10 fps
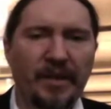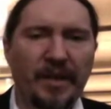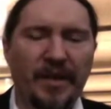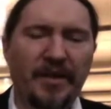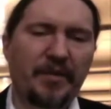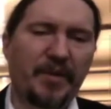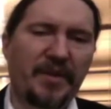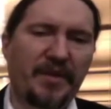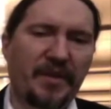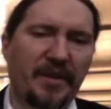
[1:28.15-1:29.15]
Another
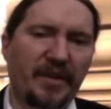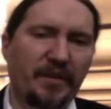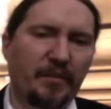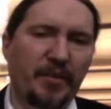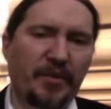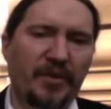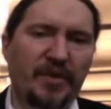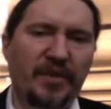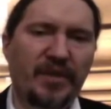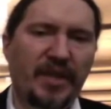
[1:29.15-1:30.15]
reason Boozer
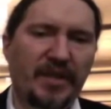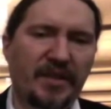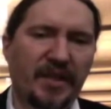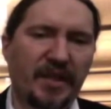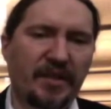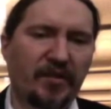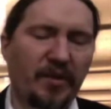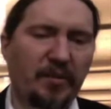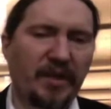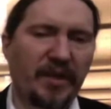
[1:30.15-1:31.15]
suggests that
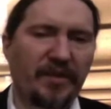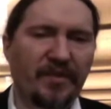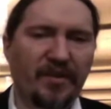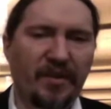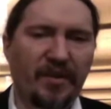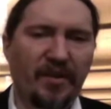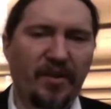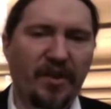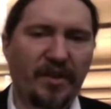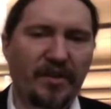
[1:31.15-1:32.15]
screenplays are
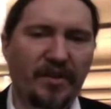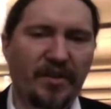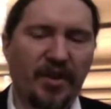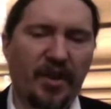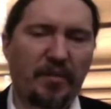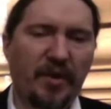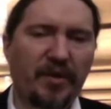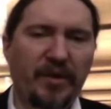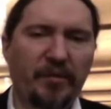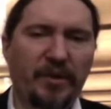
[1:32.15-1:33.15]
not thought about
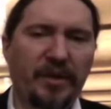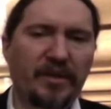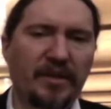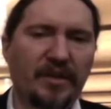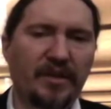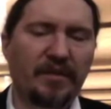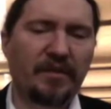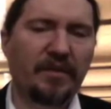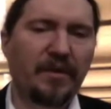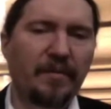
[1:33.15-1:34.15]
in the process
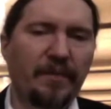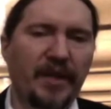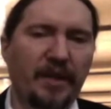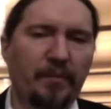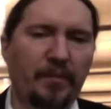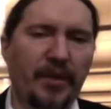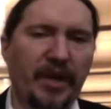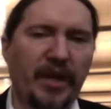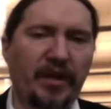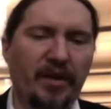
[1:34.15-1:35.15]
of
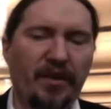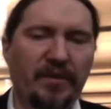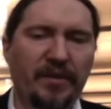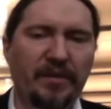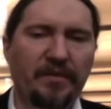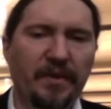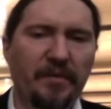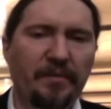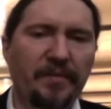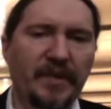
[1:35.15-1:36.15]
bringing a novel to
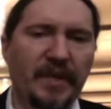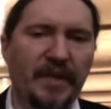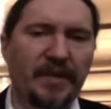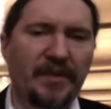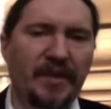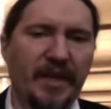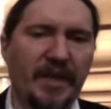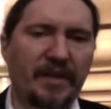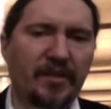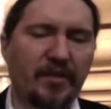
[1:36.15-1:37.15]
film is
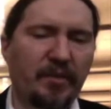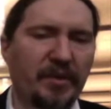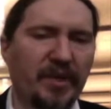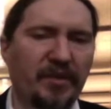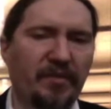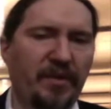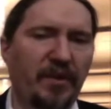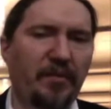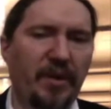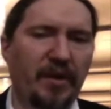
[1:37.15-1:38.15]
that screenplays are
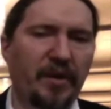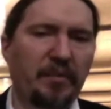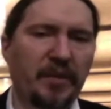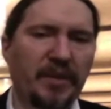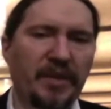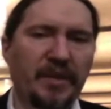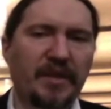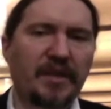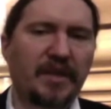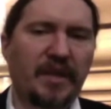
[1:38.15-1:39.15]
very rarely printed
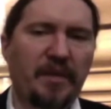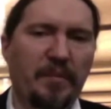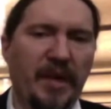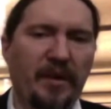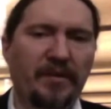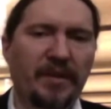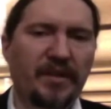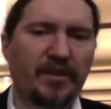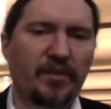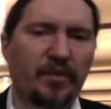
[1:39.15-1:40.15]
and bound
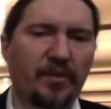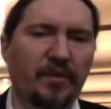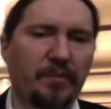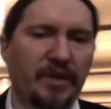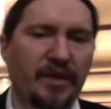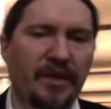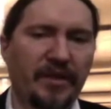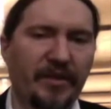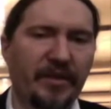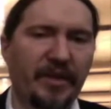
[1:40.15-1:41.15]
and sold,
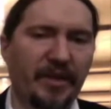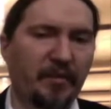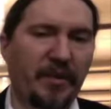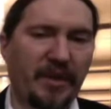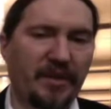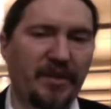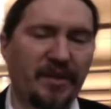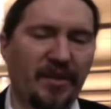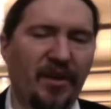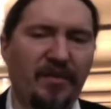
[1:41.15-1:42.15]
particularly in comparison to
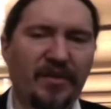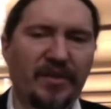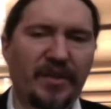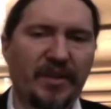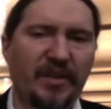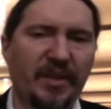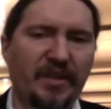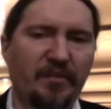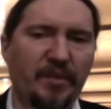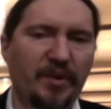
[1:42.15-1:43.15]
novels and other kinds
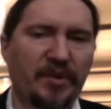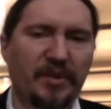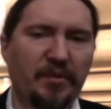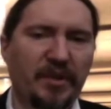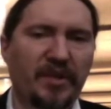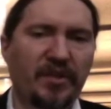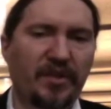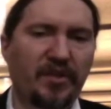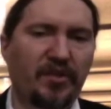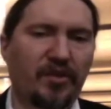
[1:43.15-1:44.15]
of books. They're really just a
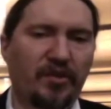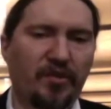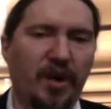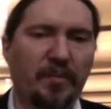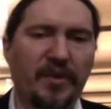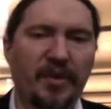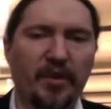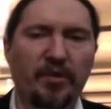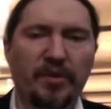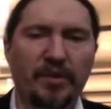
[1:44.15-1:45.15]
drop in the
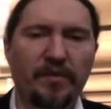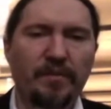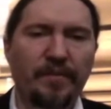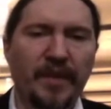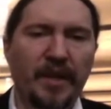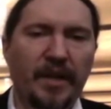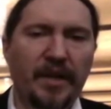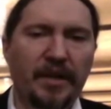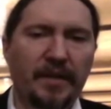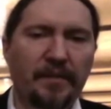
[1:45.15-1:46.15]
ocean.
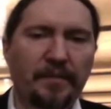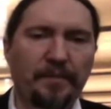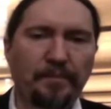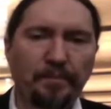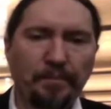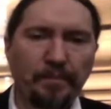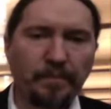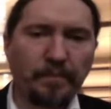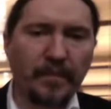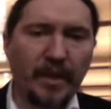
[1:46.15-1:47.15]
Um,
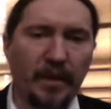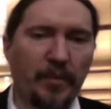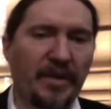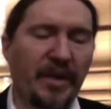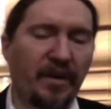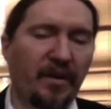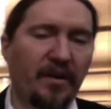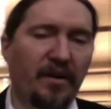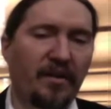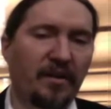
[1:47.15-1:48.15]
and when they
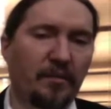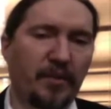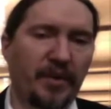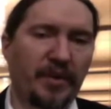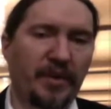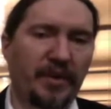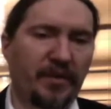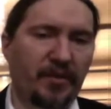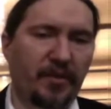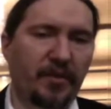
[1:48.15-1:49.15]
are printed and
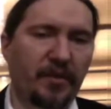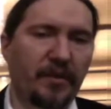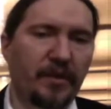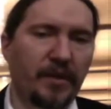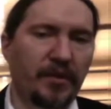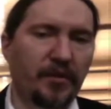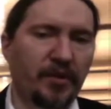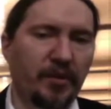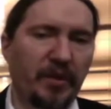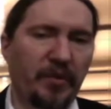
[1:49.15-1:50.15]
sold,
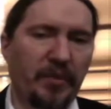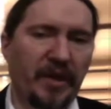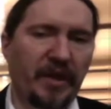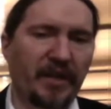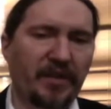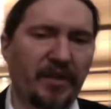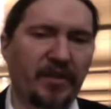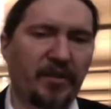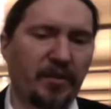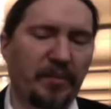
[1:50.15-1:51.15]
usually what you're buying is not a
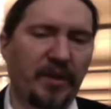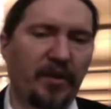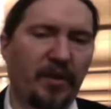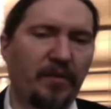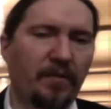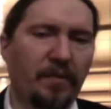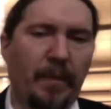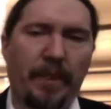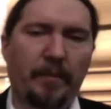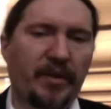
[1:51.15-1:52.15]
script at all,
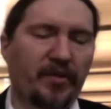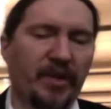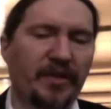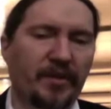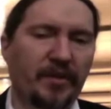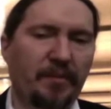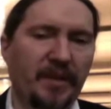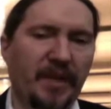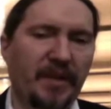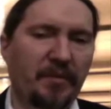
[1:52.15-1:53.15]
but a transcript
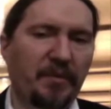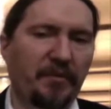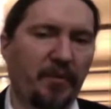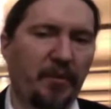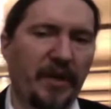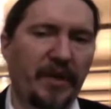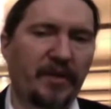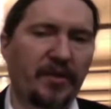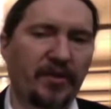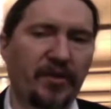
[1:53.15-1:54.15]
that has been formatted
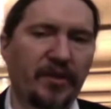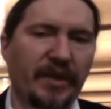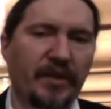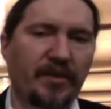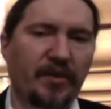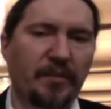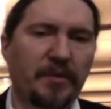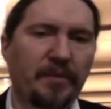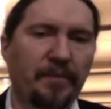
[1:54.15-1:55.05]
to look like a script.